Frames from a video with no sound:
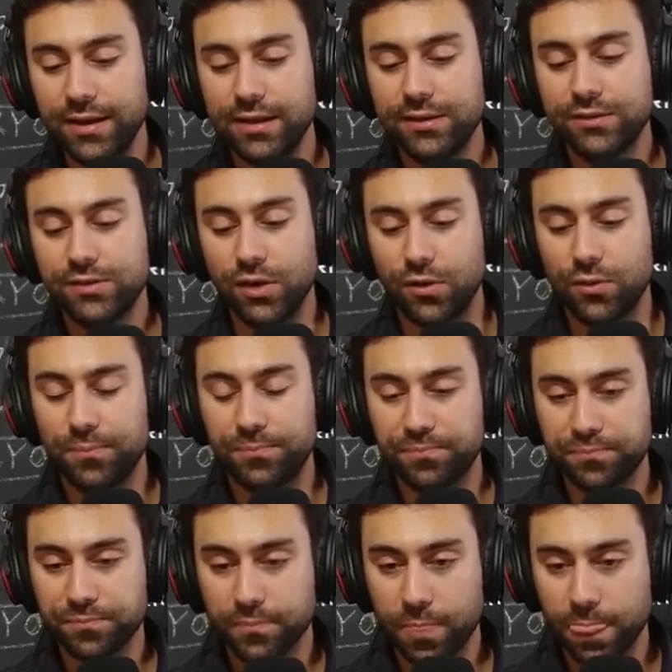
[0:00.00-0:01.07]
So,
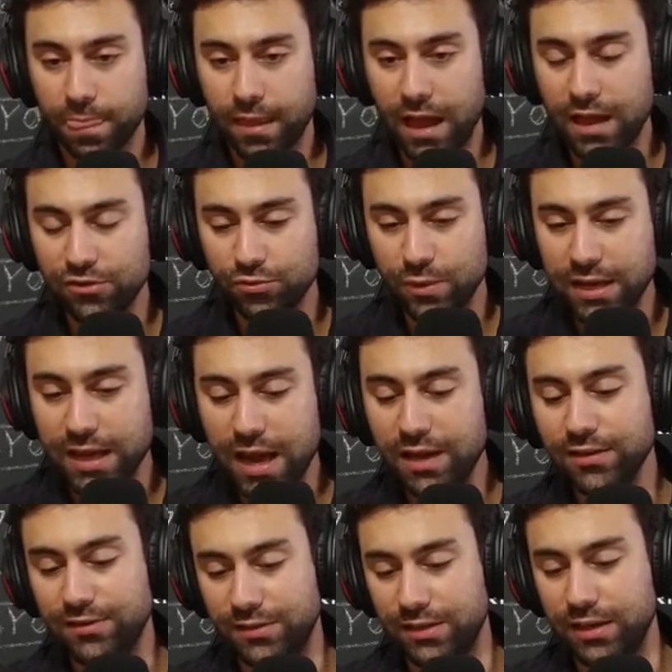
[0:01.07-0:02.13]
as we
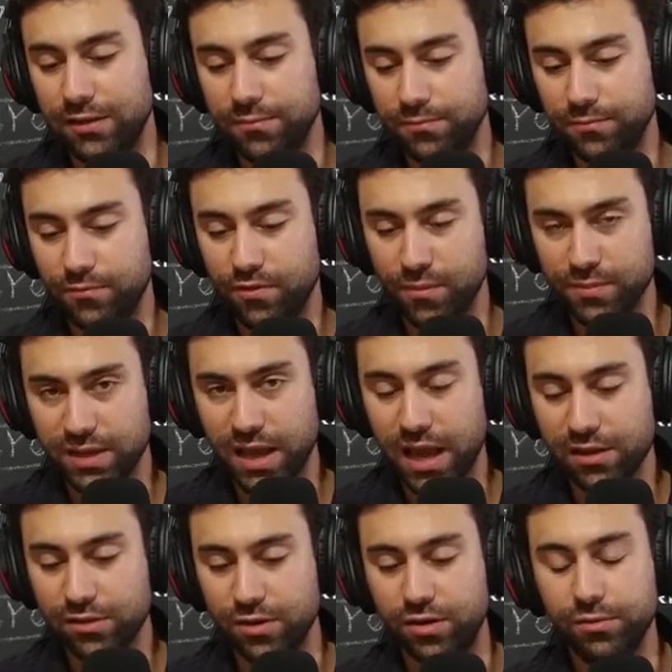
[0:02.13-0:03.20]
can see from the
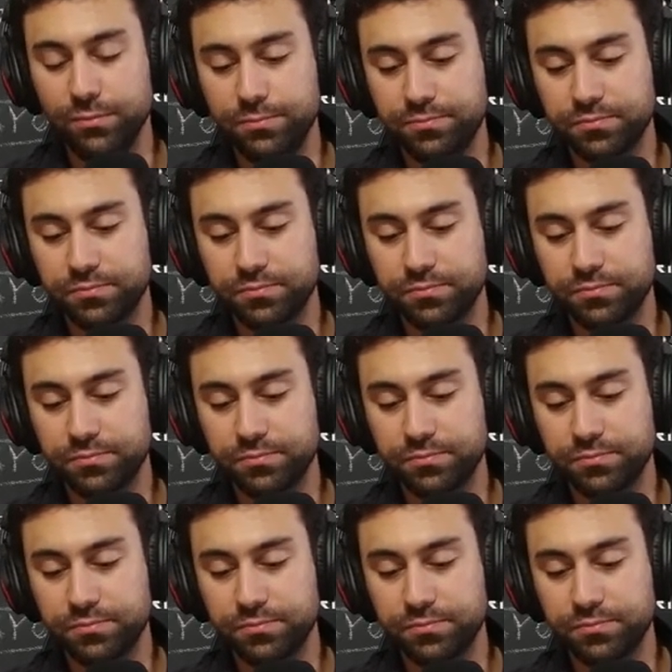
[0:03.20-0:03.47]
get-go,